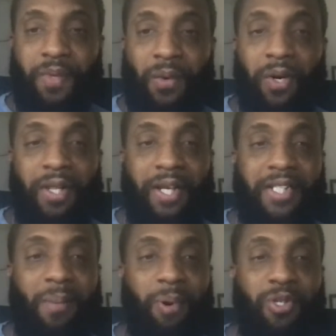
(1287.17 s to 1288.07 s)
the things
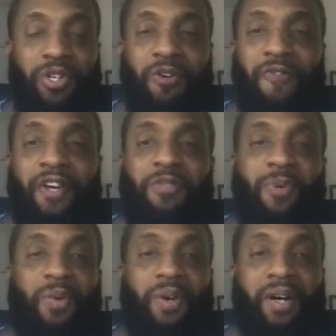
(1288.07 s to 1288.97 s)
I posted on
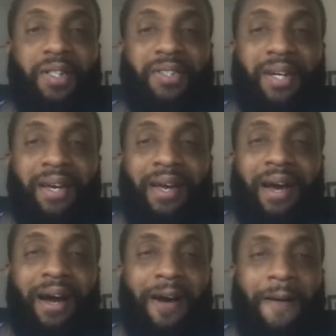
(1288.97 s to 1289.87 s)
Facebook was,
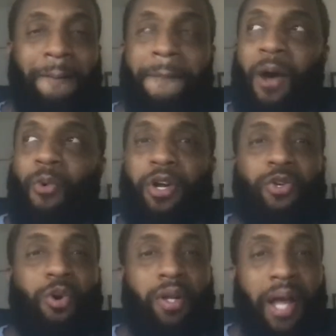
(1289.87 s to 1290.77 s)
I wanna
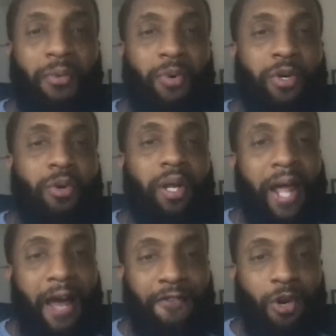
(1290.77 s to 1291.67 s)
do a
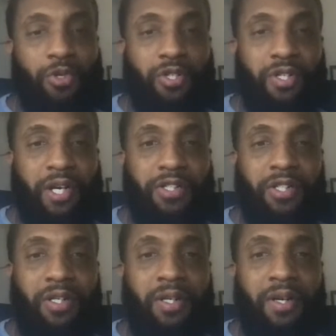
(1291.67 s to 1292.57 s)
live coaching
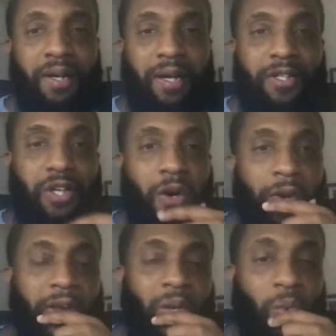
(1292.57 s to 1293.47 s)
session. So
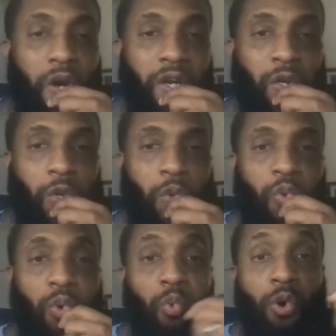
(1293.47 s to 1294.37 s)
anyone who
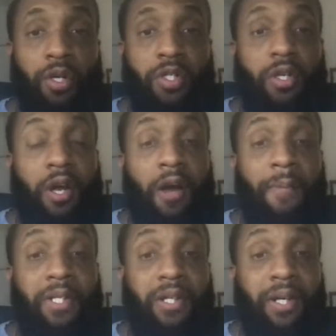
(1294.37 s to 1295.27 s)
wants,
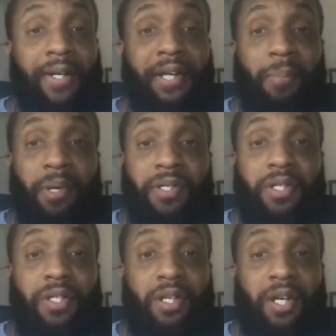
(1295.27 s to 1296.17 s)
me to look at their
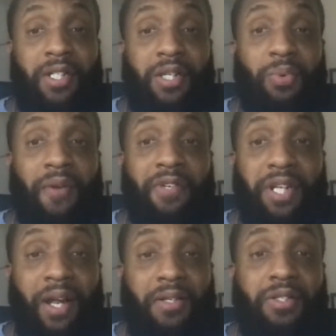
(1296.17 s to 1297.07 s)
business and see whatever
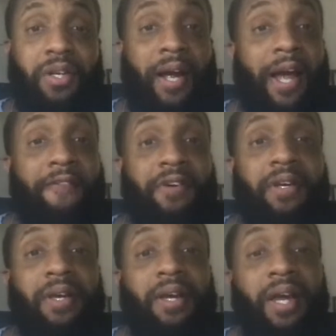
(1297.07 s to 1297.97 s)
challenges they're having,
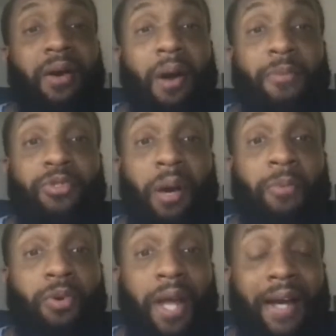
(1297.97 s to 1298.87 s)
I'm
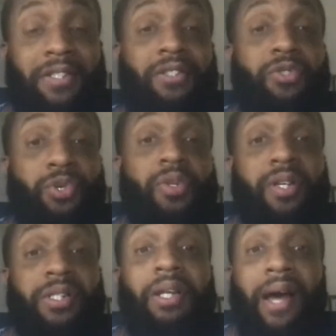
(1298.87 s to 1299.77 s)
gonna actually do
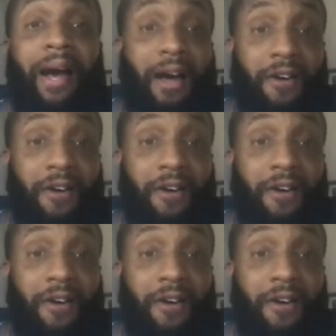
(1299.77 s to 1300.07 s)
this live.